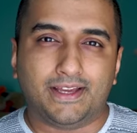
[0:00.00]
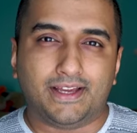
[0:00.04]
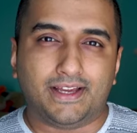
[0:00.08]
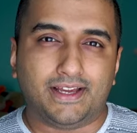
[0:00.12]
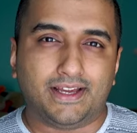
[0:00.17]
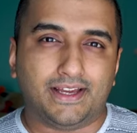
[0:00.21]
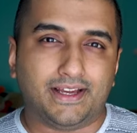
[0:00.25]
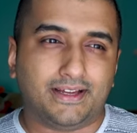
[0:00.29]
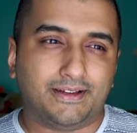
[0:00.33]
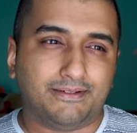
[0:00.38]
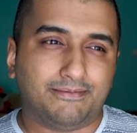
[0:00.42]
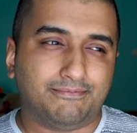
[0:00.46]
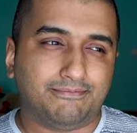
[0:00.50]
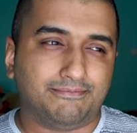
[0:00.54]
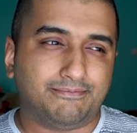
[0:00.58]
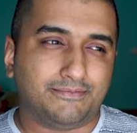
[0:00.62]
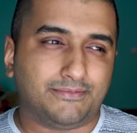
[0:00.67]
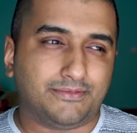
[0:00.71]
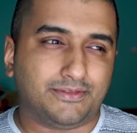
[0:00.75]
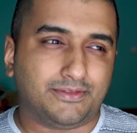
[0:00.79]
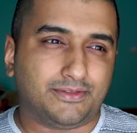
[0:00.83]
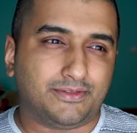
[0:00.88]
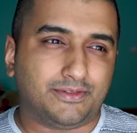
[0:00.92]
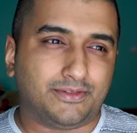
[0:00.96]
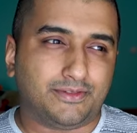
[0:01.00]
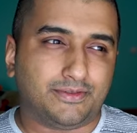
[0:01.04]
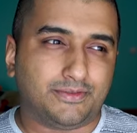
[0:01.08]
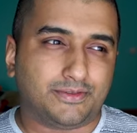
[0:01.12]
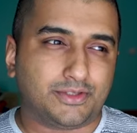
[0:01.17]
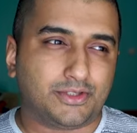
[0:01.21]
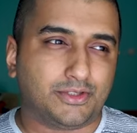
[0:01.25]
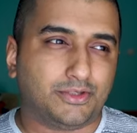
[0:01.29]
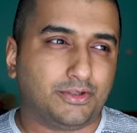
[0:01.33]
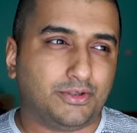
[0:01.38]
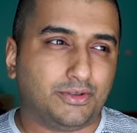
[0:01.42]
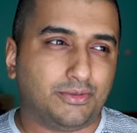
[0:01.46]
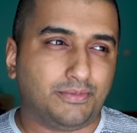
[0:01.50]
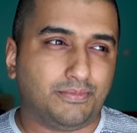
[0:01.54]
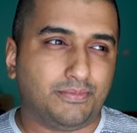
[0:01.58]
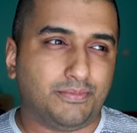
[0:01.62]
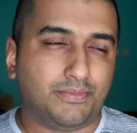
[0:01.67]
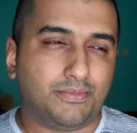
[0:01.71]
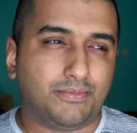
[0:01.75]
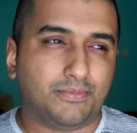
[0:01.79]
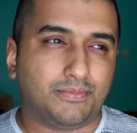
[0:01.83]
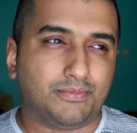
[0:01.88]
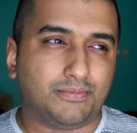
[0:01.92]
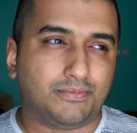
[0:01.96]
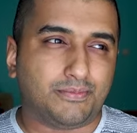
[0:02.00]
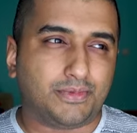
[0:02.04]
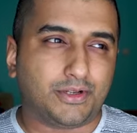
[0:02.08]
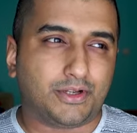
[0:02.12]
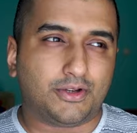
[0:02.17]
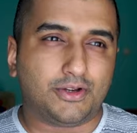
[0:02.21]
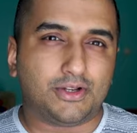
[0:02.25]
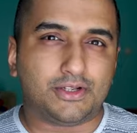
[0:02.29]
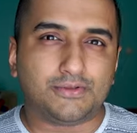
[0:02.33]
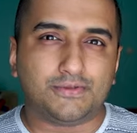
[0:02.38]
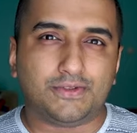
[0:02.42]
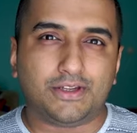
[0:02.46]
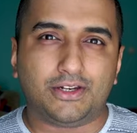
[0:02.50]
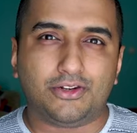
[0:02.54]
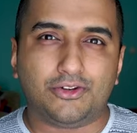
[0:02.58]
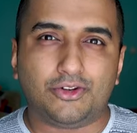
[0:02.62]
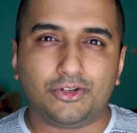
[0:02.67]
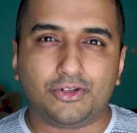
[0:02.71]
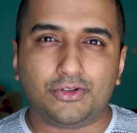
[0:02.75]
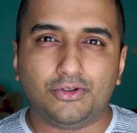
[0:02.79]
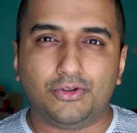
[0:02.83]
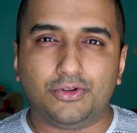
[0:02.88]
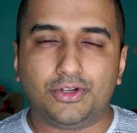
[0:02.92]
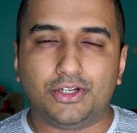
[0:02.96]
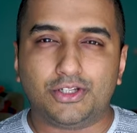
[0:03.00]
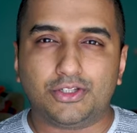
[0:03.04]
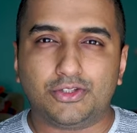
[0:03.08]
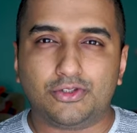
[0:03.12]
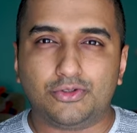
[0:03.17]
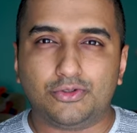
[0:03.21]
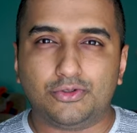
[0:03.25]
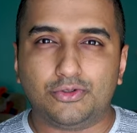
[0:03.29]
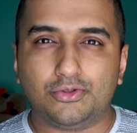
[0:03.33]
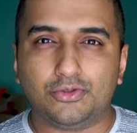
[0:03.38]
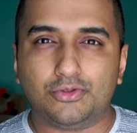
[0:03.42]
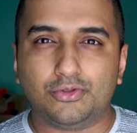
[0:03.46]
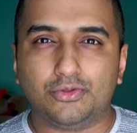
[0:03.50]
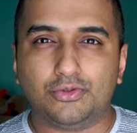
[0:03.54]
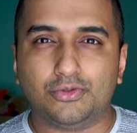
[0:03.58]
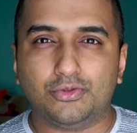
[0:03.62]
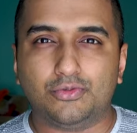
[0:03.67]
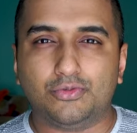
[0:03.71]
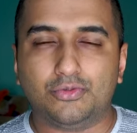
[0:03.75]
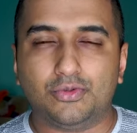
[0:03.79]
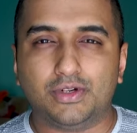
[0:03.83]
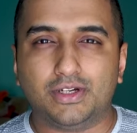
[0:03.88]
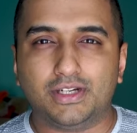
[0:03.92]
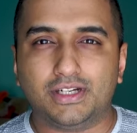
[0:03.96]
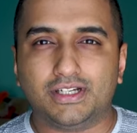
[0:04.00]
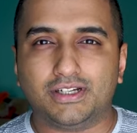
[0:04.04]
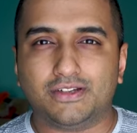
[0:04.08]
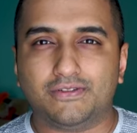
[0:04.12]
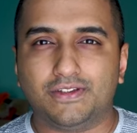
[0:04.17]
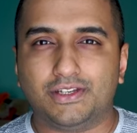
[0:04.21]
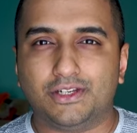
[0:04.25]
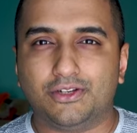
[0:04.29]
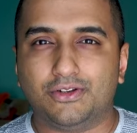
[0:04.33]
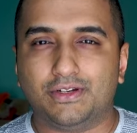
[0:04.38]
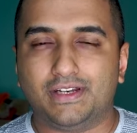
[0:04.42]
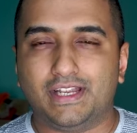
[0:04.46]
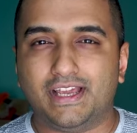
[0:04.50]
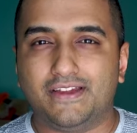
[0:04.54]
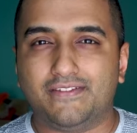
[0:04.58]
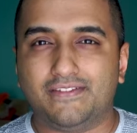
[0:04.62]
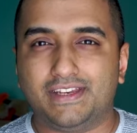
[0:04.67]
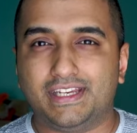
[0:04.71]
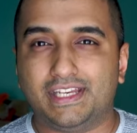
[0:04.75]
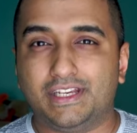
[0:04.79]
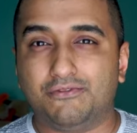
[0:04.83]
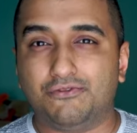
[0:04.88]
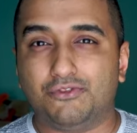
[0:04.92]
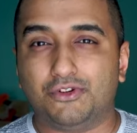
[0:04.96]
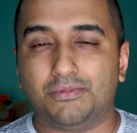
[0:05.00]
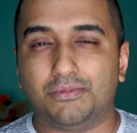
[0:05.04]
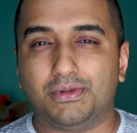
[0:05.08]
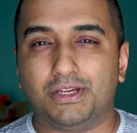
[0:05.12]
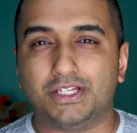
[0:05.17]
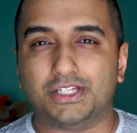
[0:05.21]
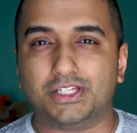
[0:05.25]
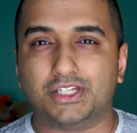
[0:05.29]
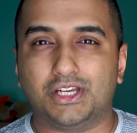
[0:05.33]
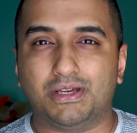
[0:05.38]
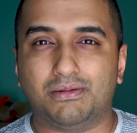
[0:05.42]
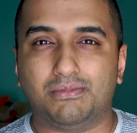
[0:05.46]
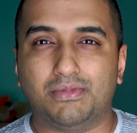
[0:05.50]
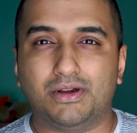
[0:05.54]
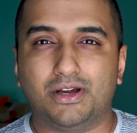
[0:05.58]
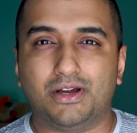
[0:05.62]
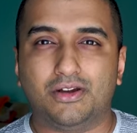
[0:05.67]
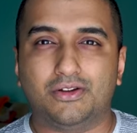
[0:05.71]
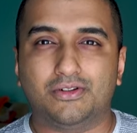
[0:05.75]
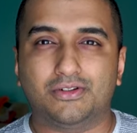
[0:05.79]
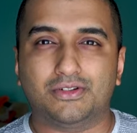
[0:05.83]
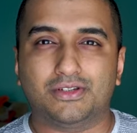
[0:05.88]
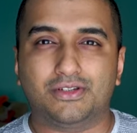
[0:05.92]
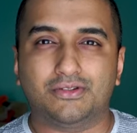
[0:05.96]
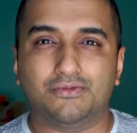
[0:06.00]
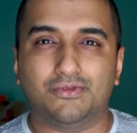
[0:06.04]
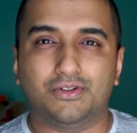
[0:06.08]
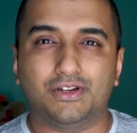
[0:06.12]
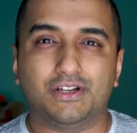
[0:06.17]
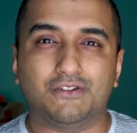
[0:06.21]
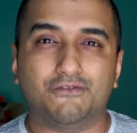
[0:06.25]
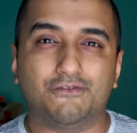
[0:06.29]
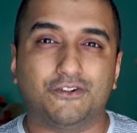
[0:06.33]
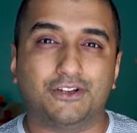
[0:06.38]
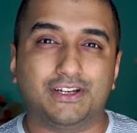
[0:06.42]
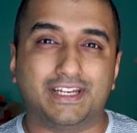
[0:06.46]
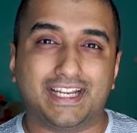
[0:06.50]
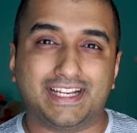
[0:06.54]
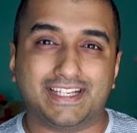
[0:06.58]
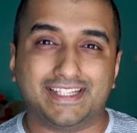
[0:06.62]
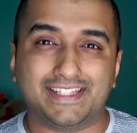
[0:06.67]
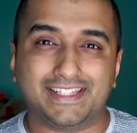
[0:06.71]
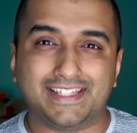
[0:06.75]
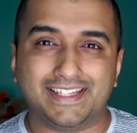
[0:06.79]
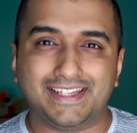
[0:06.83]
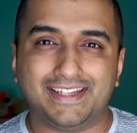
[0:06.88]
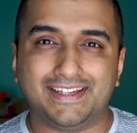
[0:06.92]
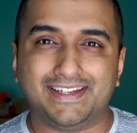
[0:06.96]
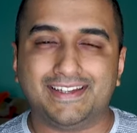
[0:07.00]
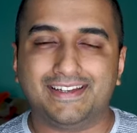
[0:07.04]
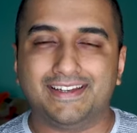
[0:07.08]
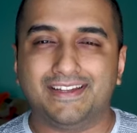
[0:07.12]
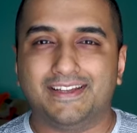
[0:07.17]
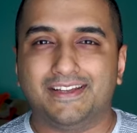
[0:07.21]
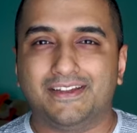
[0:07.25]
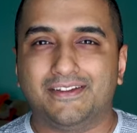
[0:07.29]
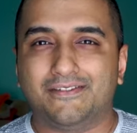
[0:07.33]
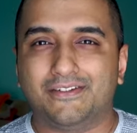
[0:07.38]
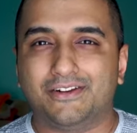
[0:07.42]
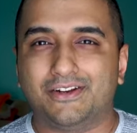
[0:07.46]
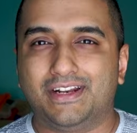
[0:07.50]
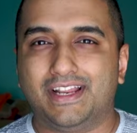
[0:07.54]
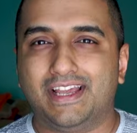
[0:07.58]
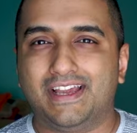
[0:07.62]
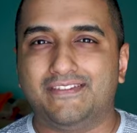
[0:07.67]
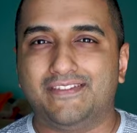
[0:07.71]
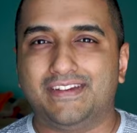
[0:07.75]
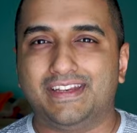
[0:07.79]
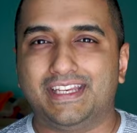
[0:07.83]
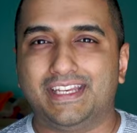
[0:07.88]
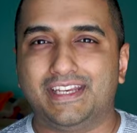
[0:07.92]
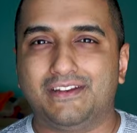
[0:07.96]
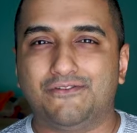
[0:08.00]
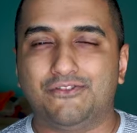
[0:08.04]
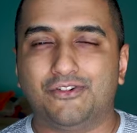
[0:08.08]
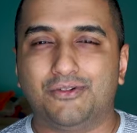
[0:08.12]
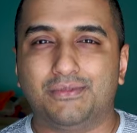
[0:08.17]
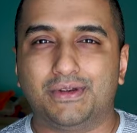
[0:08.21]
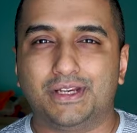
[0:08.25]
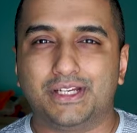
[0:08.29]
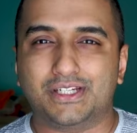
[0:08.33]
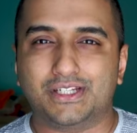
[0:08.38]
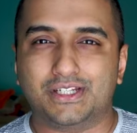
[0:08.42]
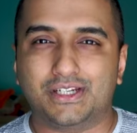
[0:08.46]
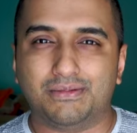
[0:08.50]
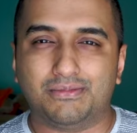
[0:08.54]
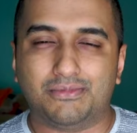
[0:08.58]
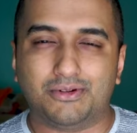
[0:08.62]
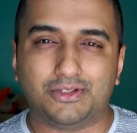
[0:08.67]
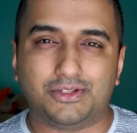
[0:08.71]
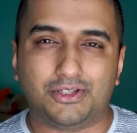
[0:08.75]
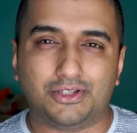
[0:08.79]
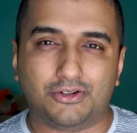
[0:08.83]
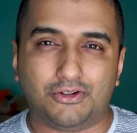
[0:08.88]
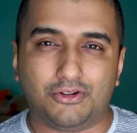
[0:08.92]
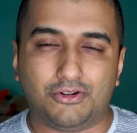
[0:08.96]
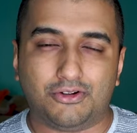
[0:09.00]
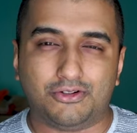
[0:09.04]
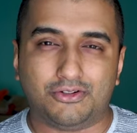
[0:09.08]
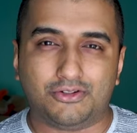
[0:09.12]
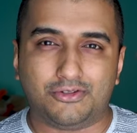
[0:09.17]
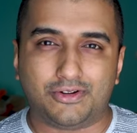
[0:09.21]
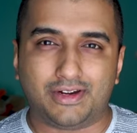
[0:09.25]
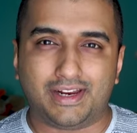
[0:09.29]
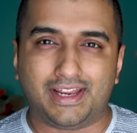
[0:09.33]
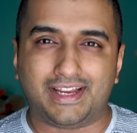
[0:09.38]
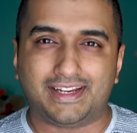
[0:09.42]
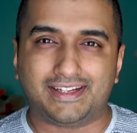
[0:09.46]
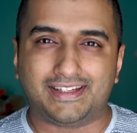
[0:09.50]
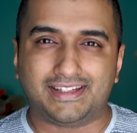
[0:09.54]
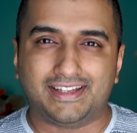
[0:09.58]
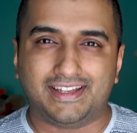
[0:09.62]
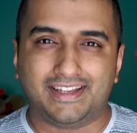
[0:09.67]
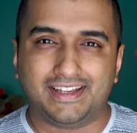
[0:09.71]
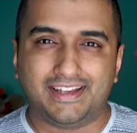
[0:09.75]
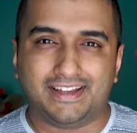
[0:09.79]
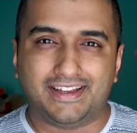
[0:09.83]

Um, so because we are not going to work, we don't have any information about work for next year, we don't have any information about the contract.